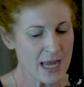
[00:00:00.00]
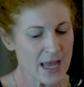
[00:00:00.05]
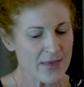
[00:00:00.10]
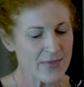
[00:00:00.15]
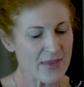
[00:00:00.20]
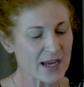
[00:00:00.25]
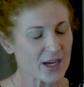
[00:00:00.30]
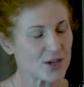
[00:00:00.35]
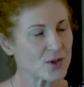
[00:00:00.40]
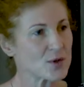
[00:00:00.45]

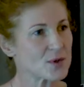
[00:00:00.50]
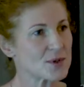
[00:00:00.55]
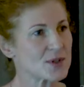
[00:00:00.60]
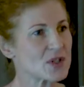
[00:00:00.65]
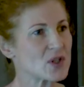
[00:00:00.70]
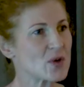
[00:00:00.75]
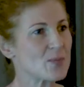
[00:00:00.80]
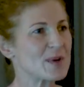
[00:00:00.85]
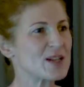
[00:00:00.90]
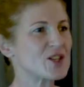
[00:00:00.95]
They can
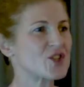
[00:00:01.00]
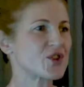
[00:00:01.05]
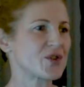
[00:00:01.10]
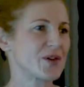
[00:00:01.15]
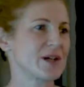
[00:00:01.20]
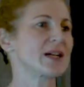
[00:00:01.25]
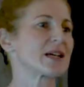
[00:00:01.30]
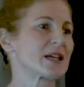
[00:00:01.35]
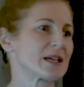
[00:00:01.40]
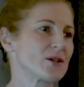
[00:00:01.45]
also be
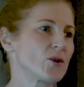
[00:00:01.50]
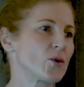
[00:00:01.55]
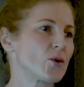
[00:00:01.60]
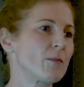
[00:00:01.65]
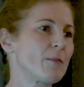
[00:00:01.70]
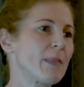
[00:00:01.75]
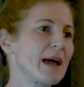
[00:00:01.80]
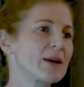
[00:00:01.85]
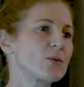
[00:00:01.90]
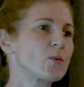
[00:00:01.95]
triggered or
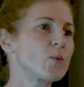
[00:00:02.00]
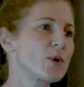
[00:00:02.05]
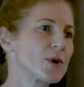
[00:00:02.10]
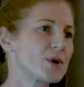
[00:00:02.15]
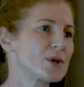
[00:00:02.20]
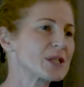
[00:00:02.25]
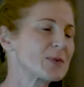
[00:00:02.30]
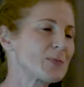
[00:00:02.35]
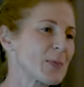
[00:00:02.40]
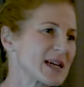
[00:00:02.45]
made
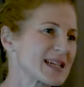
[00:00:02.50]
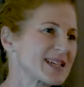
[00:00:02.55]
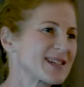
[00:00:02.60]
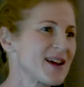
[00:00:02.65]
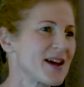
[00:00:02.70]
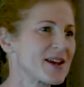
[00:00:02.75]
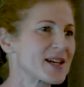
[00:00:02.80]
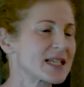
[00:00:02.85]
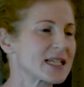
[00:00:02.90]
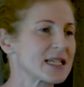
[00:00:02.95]
worse by
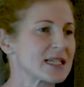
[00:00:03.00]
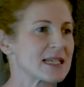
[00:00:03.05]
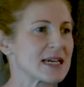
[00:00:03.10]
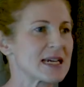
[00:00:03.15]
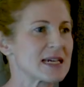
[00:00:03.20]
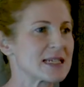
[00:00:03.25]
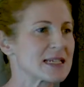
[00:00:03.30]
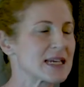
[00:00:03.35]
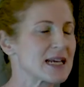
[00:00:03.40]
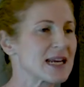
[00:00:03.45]
sinus
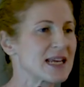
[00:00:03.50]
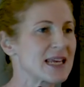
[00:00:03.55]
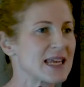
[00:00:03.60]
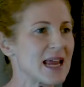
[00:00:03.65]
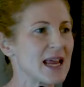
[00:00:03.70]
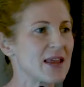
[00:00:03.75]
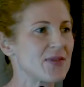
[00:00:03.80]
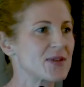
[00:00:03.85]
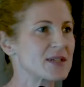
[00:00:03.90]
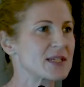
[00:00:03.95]
disease, and
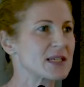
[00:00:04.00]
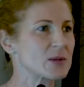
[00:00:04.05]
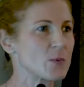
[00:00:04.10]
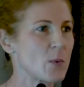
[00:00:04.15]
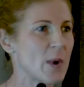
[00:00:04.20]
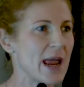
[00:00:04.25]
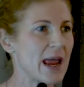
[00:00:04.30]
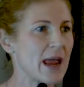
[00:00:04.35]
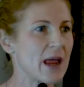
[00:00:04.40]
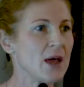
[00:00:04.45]
again, this is
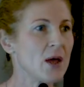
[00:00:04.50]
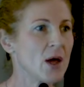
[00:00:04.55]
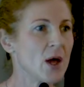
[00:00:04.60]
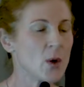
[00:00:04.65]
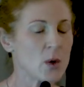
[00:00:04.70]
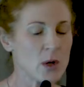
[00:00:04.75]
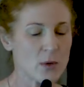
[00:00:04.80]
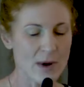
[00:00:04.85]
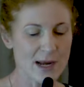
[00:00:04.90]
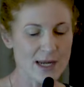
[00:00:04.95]
where
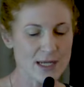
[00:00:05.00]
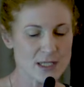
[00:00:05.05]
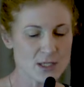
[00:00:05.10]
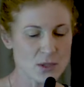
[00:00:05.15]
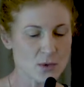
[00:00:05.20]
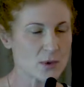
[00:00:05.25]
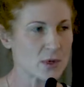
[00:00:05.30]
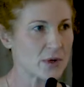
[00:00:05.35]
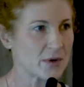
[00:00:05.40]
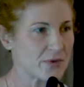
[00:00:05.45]
we run
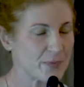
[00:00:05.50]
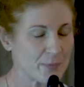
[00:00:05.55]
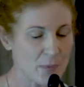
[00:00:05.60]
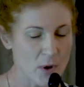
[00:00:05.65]
into a lot of